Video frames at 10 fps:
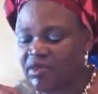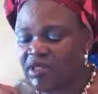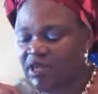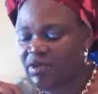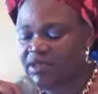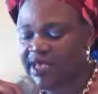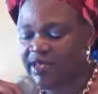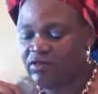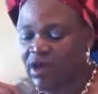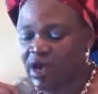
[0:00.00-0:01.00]
Emmanuel
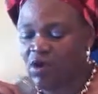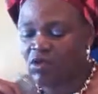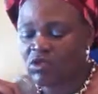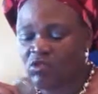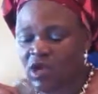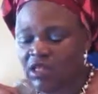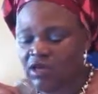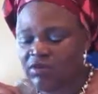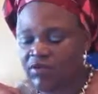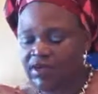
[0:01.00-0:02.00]
Emara was one
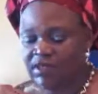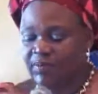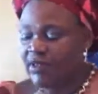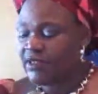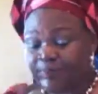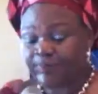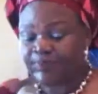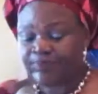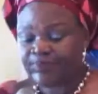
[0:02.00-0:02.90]
of the recipients of